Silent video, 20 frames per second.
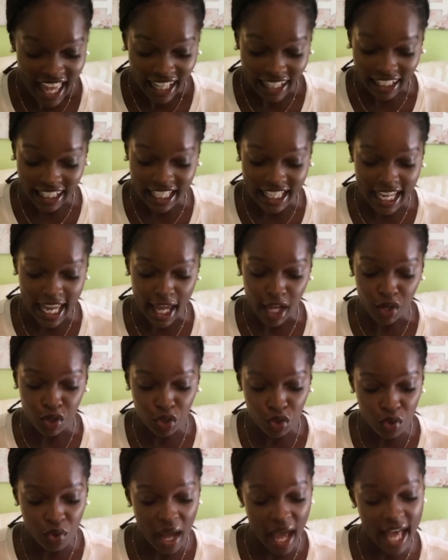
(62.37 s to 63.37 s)
Look at
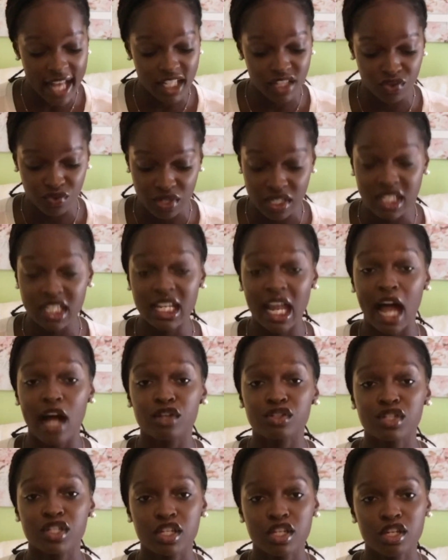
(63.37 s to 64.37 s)
who has reached
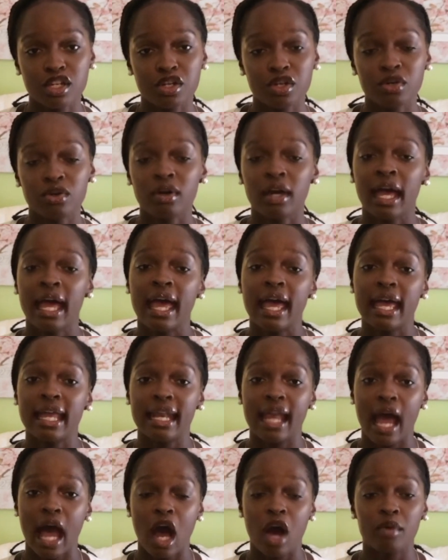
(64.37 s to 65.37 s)
out to you and
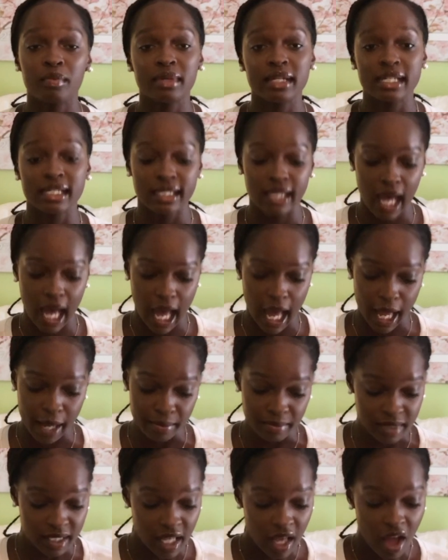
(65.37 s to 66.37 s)
how many
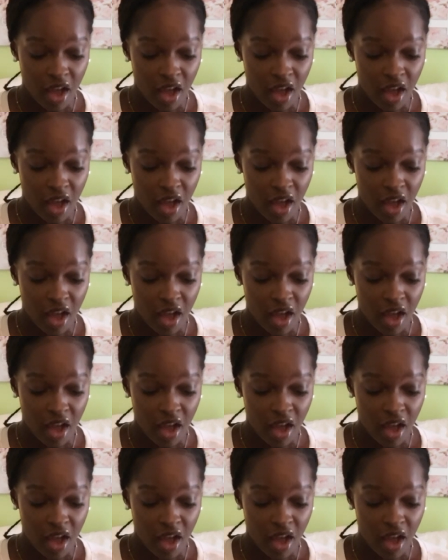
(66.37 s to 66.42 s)
times.